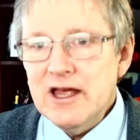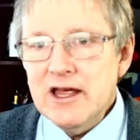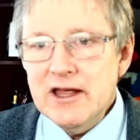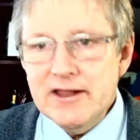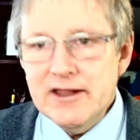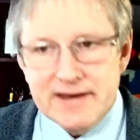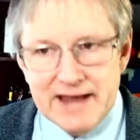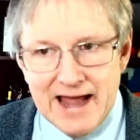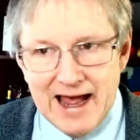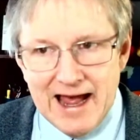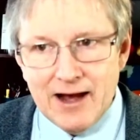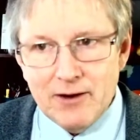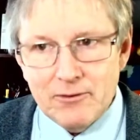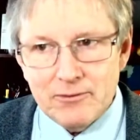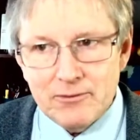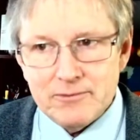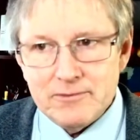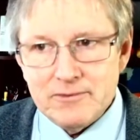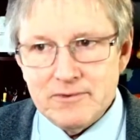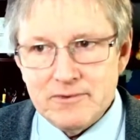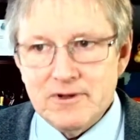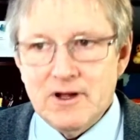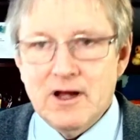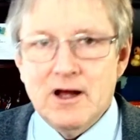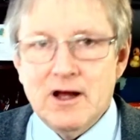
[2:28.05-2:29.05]
Now,
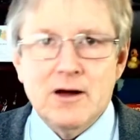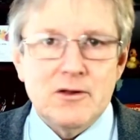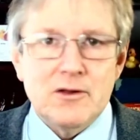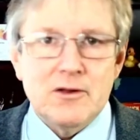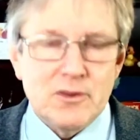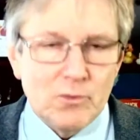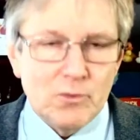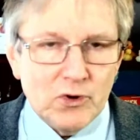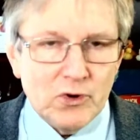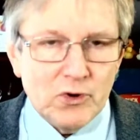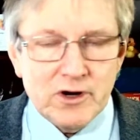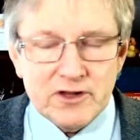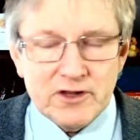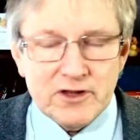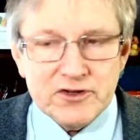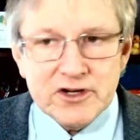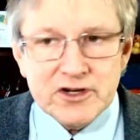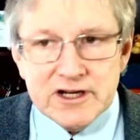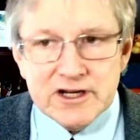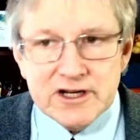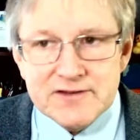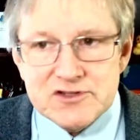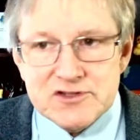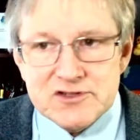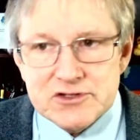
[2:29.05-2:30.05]
the
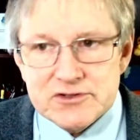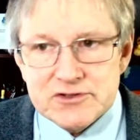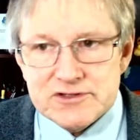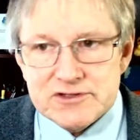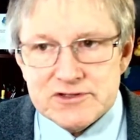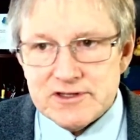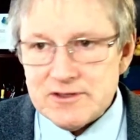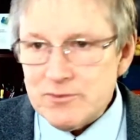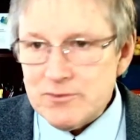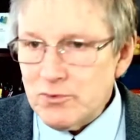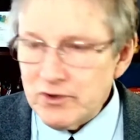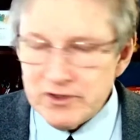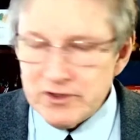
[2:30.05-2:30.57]
more